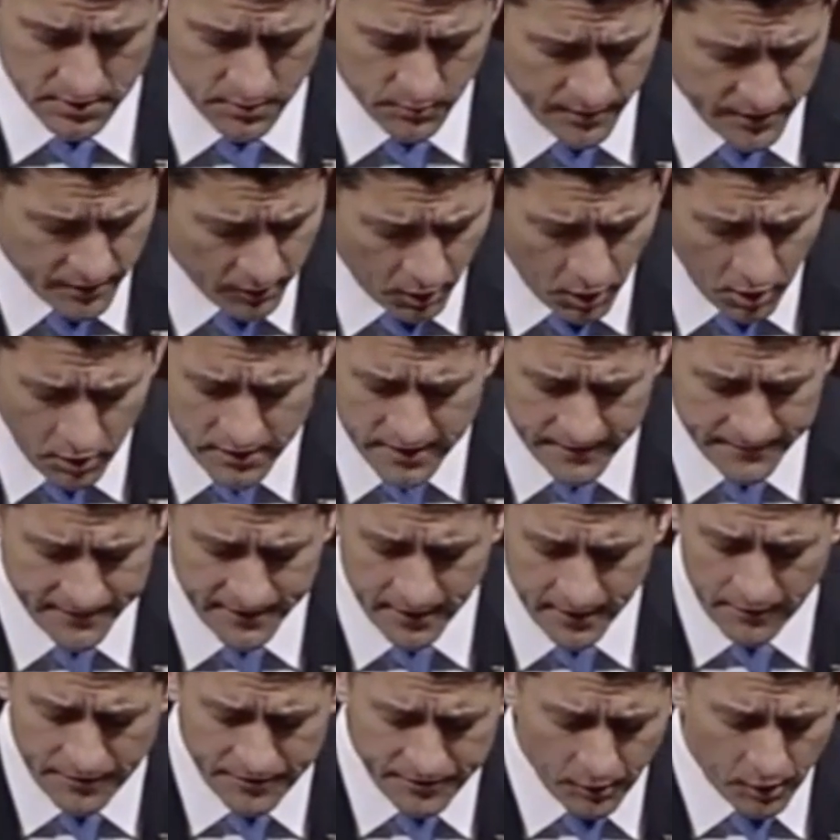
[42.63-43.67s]
We are all giving
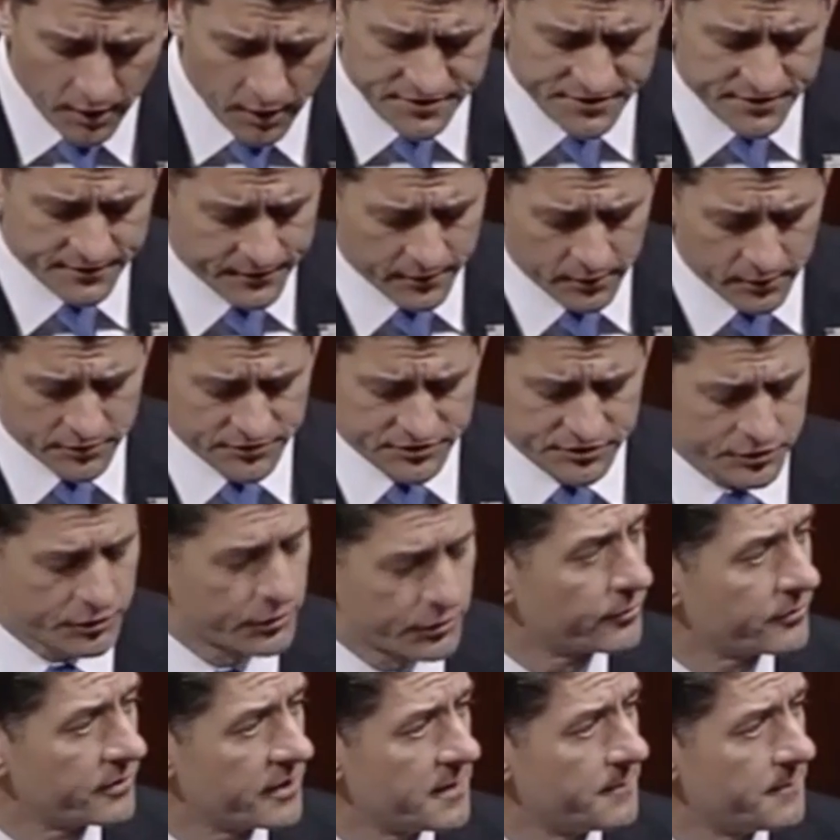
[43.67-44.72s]
our thoughts to those
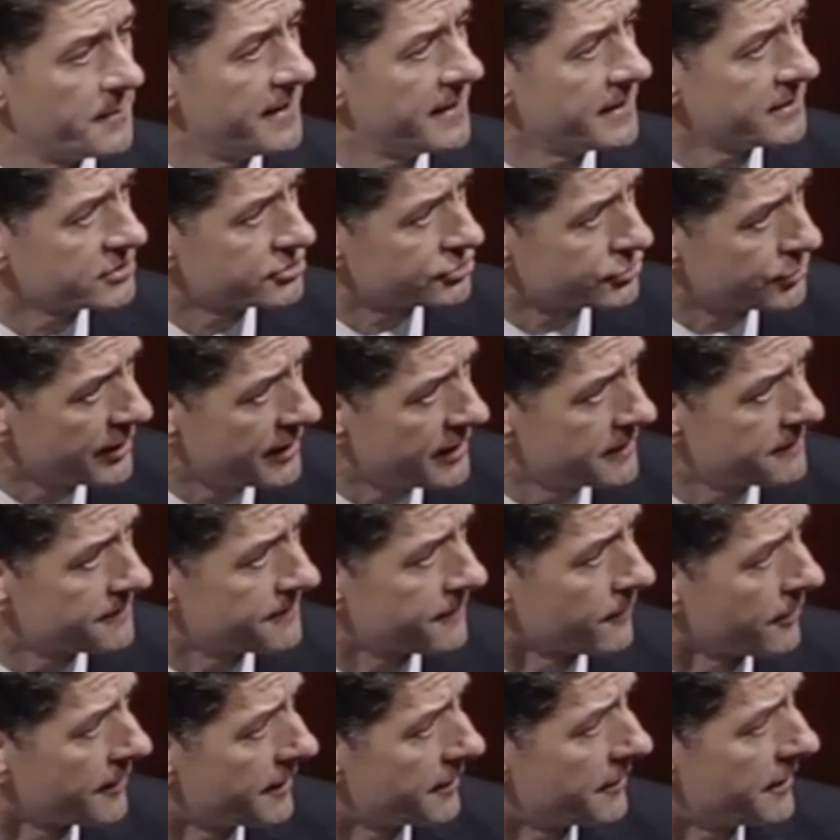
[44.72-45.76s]
currently being treated
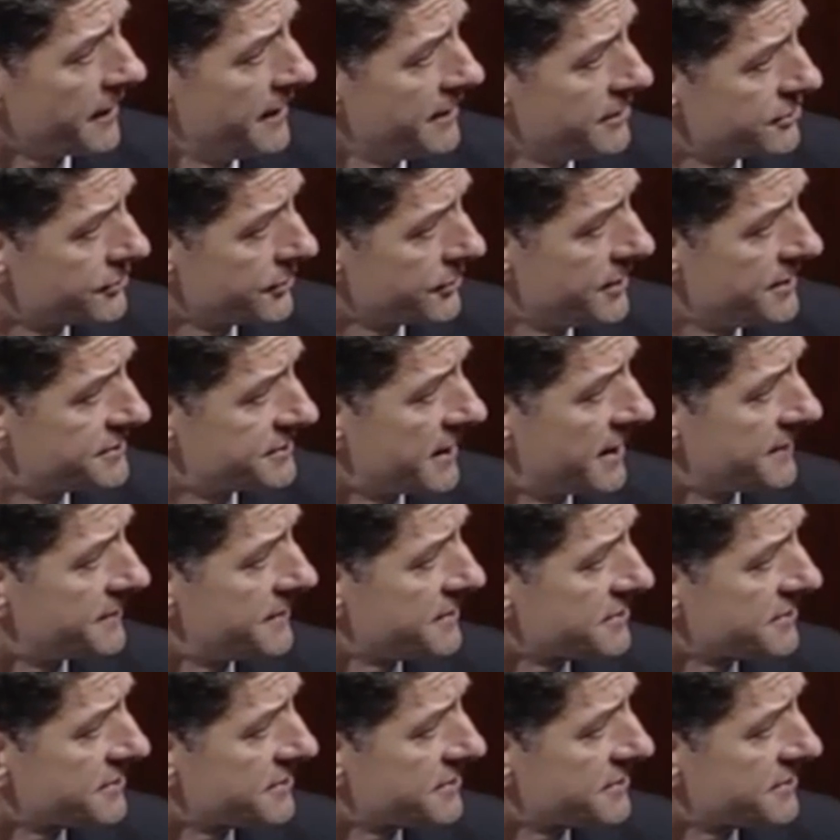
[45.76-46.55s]
for their injuries at